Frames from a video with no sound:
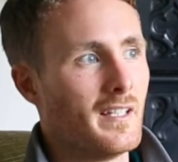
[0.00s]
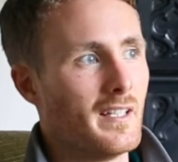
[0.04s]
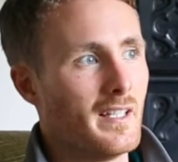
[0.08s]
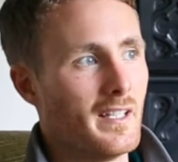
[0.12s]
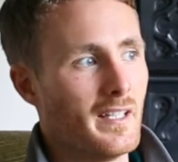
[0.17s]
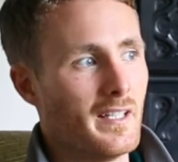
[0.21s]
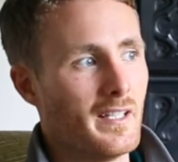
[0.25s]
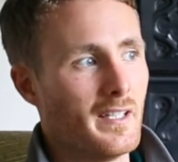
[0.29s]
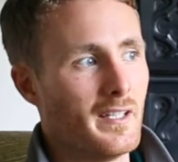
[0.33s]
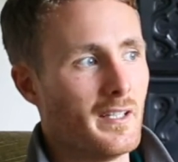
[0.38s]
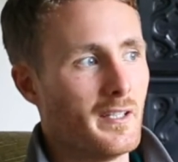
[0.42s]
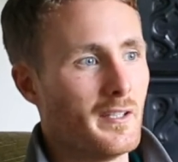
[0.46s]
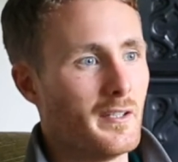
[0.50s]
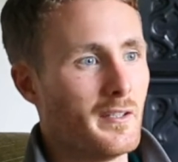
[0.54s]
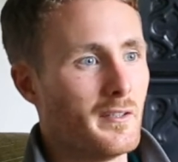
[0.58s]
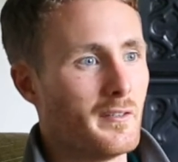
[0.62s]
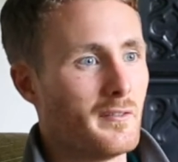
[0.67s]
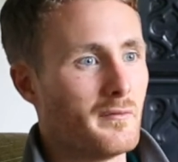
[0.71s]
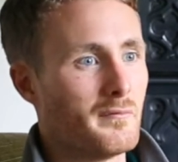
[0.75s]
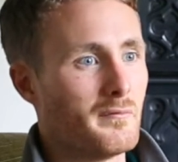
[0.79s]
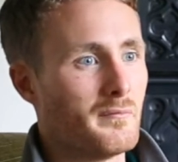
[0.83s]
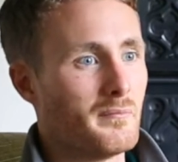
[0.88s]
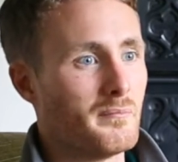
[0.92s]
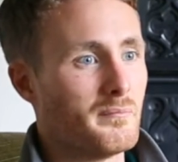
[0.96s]

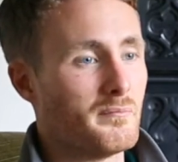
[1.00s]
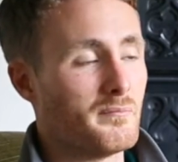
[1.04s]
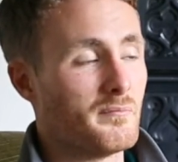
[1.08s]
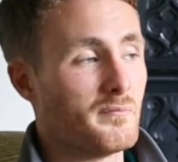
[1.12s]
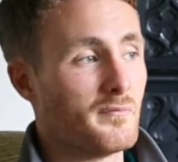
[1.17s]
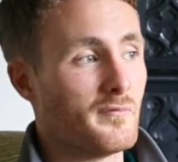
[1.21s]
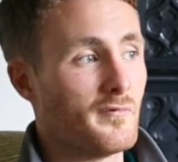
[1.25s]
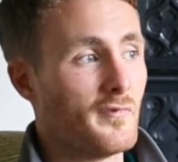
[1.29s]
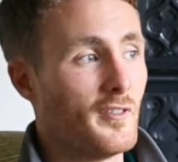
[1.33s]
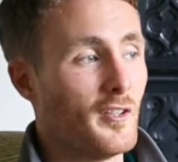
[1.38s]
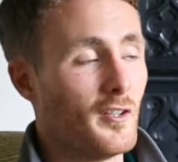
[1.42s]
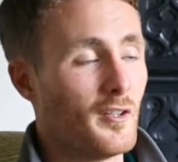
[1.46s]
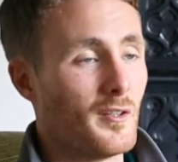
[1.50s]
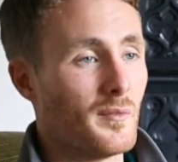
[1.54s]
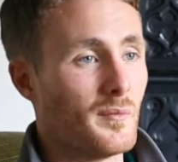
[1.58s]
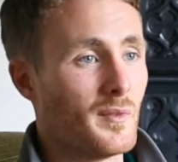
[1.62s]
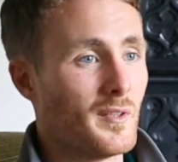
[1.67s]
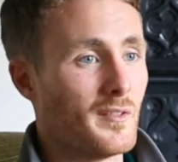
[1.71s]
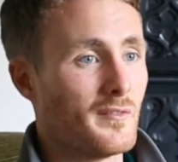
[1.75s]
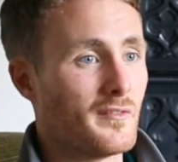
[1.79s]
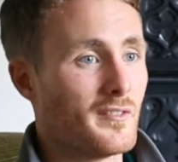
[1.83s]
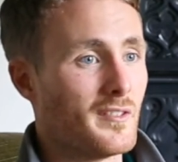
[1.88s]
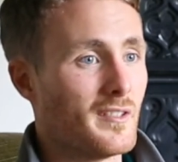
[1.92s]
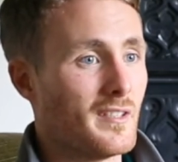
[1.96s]
form
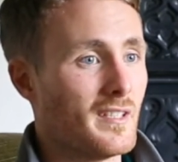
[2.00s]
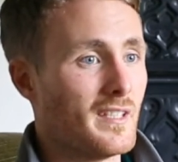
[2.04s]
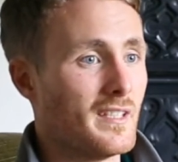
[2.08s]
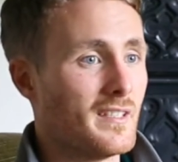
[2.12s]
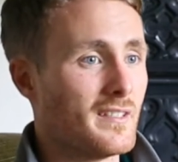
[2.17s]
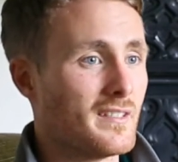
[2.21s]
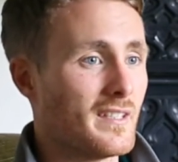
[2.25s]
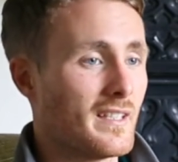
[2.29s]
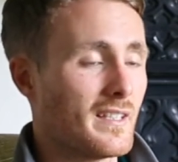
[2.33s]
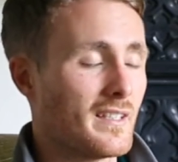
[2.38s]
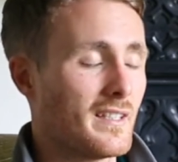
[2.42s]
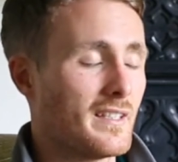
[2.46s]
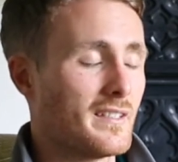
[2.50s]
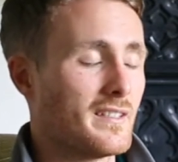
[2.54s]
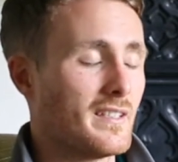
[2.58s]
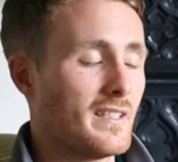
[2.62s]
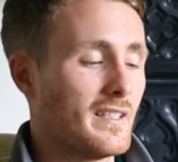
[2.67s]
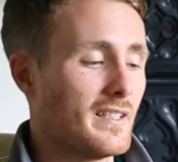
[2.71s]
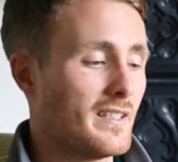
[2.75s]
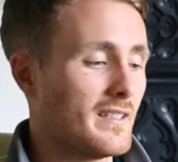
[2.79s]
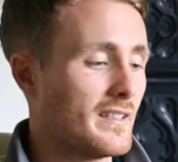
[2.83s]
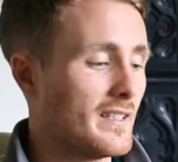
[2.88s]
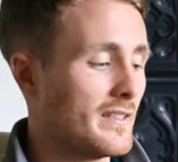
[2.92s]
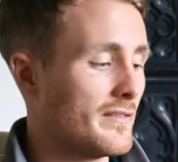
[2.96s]
of the insect. Let's
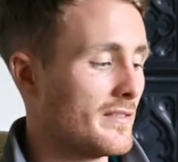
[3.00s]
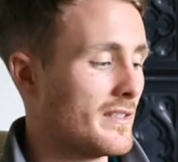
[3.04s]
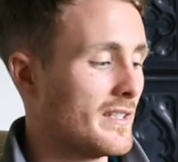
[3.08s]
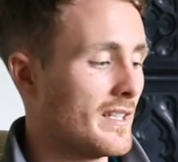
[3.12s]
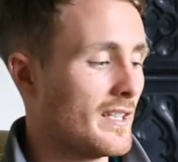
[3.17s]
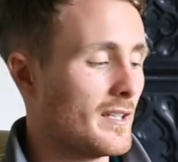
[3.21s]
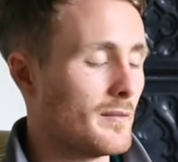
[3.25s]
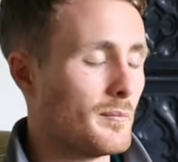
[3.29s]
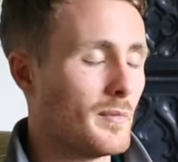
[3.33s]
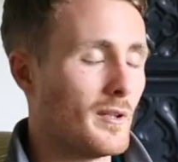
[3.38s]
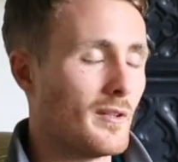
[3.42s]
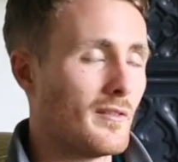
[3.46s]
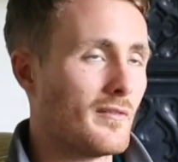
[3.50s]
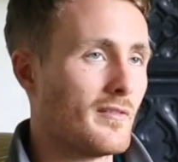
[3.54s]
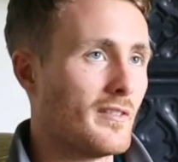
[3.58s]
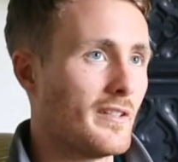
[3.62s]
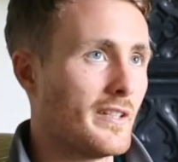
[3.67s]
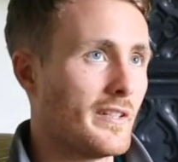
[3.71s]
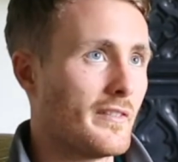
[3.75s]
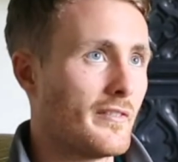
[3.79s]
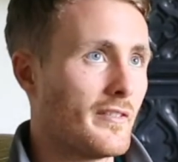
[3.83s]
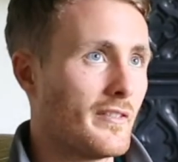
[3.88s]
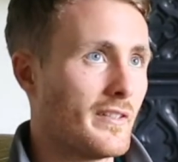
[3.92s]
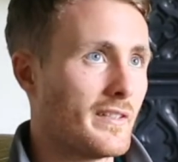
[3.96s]
say if you take
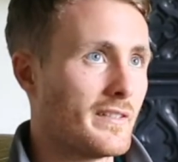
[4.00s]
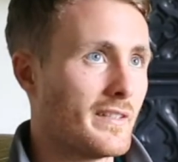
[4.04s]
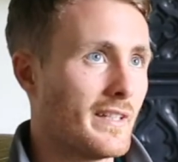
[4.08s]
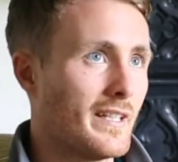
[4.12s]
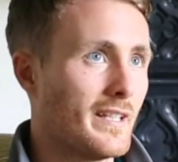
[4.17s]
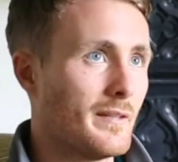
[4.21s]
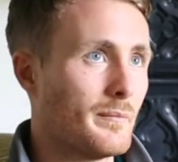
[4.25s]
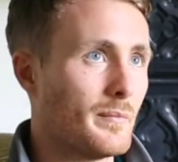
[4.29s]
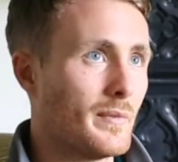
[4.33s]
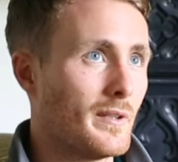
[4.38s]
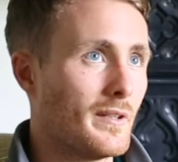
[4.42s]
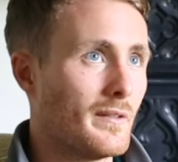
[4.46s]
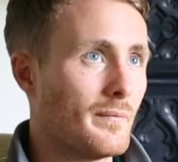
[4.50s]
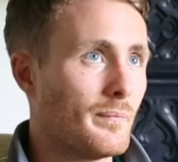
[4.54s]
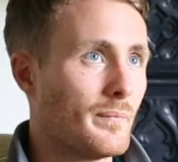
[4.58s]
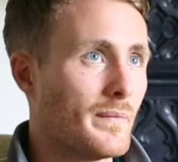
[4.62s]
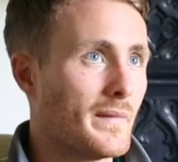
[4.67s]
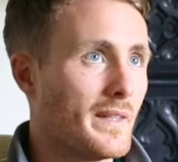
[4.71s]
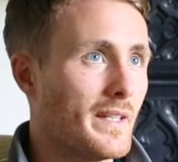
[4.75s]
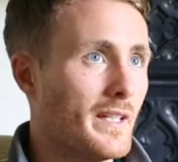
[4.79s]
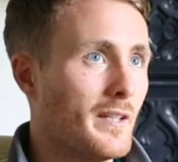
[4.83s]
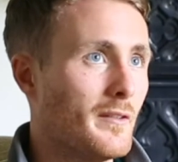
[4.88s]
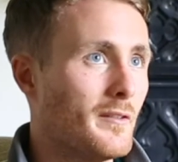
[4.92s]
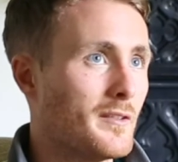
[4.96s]
butterflies for example,
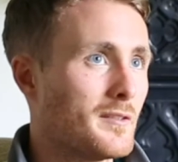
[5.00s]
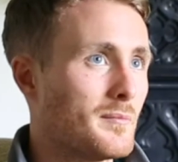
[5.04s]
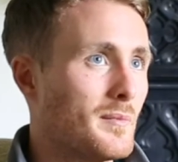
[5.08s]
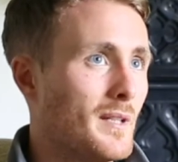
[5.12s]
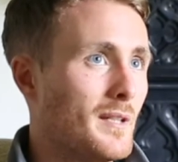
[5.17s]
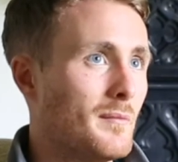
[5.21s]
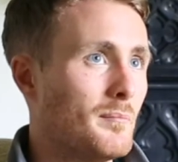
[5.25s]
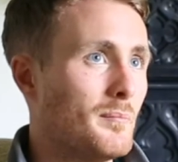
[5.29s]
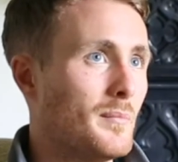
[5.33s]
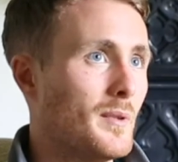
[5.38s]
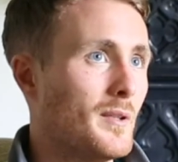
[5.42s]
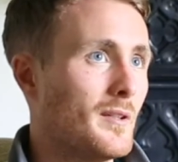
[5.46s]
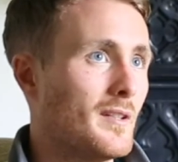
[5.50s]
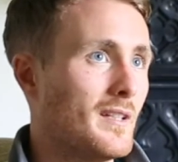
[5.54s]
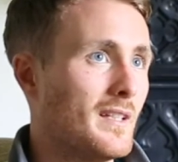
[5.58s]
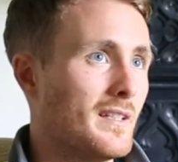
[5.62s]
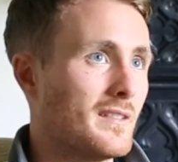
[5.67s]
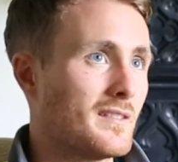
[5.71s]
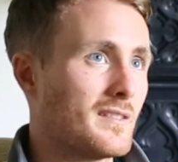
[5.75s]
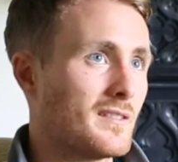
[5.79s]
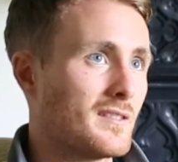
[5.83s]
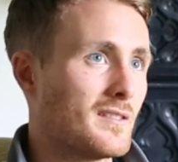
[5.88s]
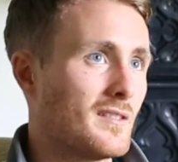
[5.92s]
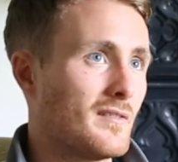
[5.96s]
they always plant
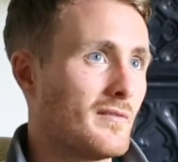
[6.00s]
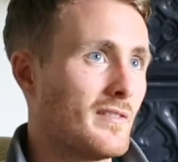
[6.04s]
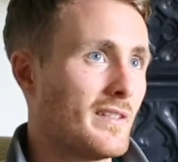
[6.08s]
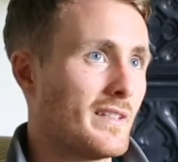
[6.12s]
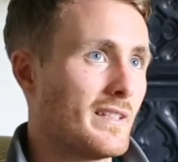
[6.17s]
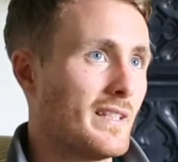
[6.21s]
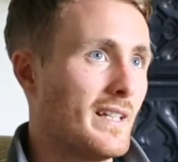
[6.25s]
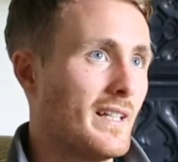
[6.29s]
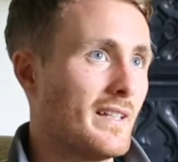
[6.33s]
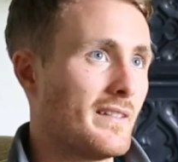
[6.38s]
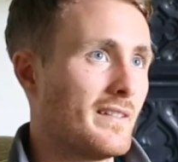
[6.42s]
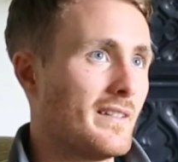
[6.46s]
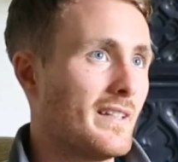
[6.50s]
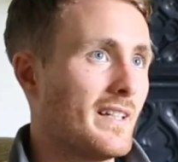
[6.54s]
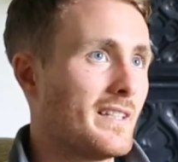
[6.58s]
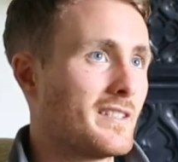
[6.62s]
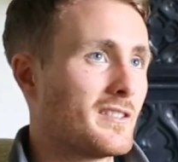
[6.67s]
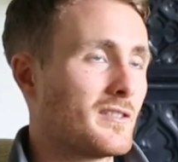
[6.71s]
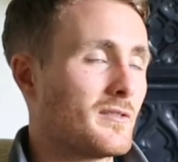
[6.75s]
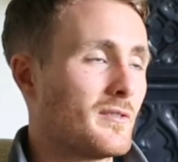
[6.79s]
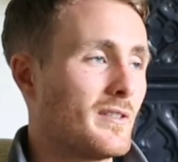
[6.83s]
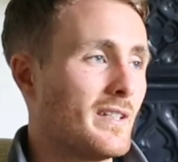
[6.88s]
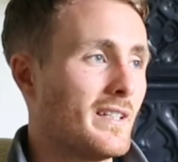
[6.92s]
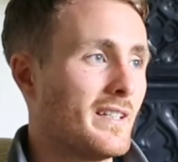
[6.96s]
budlies and stuff like that, and that's
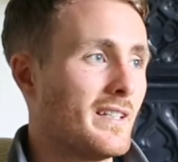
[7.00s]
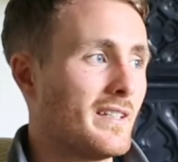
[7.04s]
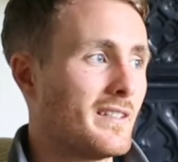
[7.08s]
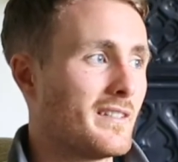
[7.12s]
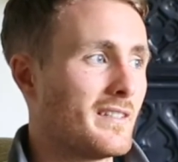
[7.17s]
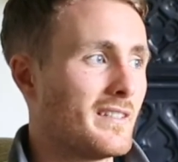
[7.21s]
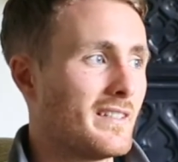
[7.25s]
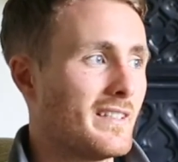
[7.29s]
great.